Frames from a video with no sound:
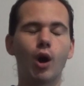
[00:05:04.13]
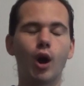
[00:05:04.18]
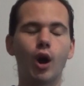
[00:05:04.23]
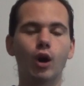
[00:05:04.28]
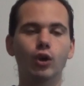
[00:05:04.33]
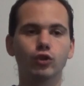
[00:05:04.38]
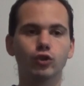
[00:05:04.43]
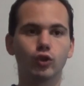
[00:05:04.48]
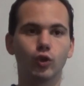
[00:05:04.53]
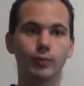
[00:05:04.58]

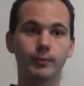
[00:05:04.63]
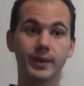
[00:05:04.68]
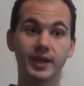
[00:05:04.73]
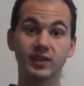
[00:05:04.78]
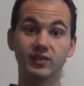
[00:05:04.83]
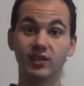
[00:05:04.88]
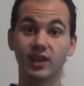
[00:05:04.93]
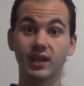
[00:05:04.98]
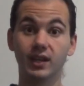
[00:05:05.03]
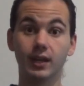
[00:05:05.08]
also
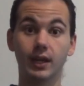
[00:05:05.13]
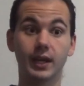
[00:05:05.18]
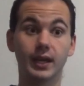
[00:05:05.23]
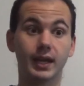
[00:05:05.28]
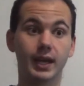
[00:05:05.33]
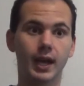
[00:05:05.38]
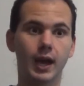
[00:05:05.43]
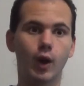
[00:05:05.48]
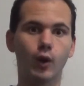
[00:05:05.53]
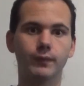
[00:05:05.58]
maintaining
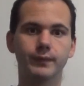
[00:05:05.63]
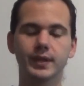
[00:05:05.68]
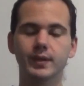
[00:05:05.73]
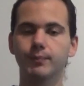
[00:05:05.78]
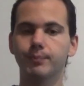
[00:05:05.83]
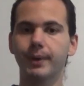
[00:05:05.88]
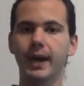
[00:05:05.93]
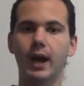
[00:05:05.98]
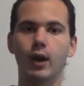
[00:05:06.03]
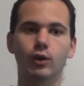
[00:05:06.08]
a healthy
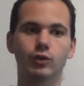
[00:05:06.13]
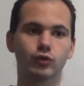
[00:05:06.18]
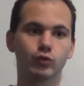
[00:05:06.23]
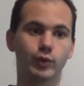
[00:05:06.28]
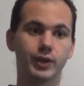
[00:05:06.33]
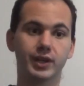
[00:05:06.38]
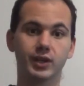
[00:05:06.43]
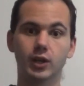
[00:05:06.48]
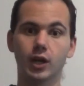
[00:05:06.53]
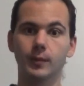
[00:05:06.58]
balance
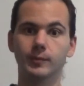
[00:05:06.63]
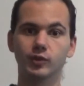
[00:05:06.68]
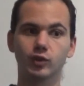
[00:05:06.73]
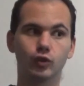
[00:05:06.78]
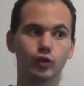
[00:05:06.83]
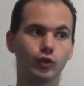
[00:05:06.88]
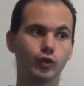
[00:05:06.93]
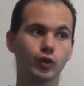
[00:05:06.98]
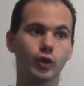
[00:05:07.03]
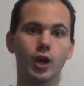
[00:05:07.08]
when it comes
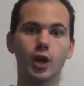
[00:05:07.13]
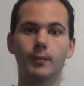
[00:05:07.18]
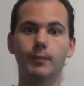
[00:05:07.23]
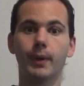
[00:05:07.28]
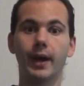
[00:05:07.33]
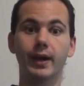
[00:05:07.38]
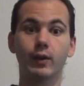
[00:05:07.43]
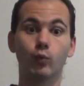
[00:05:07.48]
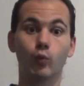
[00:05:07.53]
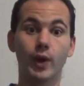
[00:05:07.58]
to
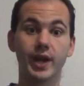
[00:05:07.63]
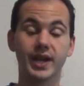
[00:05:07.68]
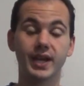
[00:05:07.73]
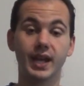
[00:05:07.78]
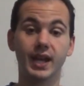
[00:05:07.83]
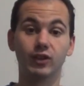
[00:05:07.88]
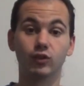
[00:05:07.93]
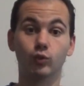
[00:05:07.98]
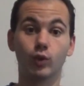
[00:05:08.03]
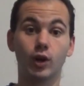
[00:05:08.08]
my
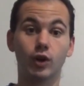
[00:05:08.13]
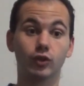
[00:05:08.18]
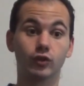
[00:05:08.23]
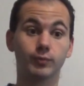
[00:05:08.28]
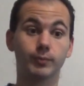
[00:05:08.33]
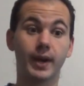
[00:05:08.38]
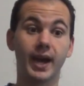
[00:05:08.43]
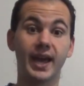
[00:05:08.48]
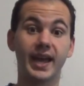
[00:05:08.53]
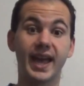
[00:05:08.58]
weight as well
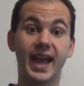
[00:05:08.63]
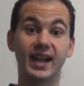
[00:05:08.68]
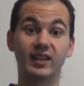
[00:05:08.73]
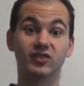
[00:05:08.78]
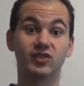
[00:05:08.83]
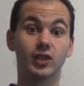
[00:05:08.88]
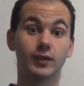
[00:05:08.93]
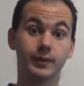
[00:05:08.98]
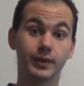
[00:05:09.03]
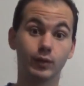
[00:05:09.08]
as my
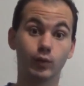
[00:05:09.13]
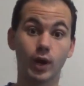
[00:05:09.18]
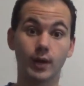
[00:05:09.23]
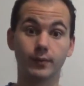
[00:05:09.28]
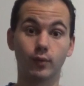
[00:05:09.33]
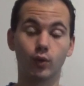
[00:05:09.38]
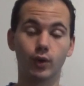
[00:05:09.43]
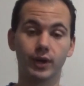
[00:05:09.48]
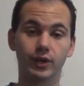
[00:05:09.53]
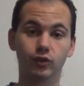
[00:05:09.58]
activity
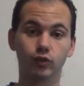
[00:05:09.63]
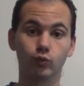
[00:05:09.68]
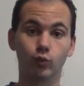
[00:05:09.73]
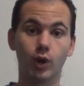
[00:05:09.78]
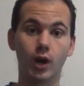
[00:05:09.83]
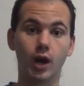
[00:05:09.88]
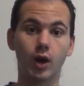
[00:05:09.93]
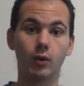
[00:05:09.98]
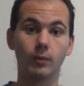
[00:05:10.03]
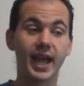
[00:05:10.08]
level as
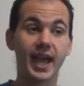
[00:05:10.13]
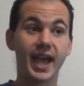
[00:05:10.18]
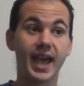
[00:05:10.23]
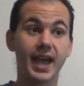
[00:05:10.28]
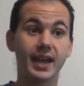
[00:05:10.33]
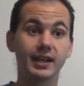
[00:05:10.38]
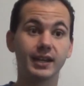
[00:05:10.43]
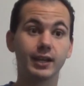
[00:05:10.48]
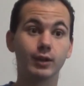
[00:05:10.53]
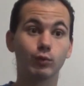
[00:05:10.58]
well.
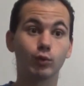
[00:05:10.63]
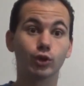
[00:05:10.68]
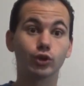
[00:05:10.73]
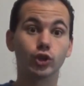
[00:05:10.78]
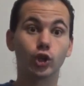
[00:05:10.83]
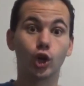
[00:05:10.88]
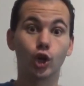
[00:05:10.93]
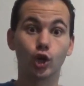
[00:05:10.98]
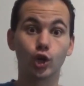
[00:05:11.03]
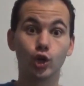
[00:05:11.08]
And it
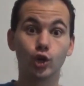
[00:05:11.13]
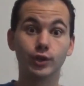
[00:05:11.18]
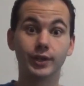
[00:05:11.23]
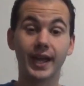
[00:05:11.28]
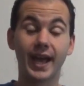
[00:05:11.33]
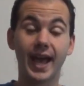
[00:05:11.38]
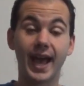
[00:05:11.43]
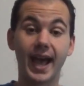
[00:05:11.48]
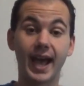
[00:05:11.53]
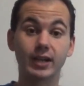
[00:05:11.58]
was her
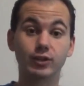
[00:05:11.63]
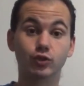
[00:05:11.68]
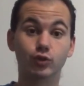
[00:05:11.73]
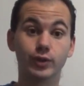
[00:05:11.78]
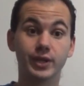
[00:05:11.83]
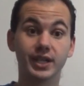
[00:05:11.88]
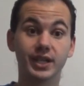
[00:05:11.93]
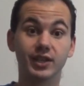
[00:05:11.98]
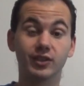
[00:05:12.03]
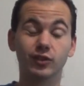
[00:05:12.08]
that
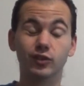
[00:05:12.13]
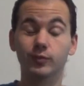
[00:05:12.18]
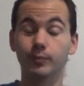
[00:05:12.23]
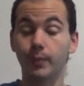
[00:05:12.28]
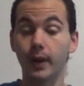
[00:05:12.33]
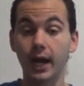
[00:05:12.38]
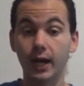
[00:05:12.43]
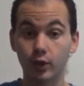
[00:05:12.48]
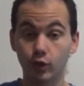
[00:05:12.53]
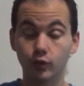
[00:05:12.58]
actually
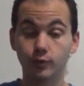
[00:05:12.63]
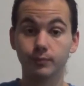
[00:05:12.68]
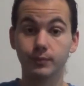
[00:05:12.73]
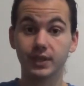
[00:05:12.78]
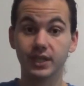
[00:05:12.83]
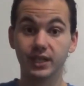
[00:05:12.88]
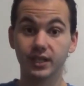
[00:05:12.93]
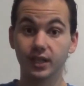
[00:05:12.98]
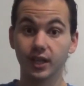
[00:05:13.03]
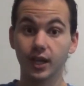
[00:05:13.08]
inspired
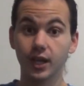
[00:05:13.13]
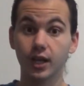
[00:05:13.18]
me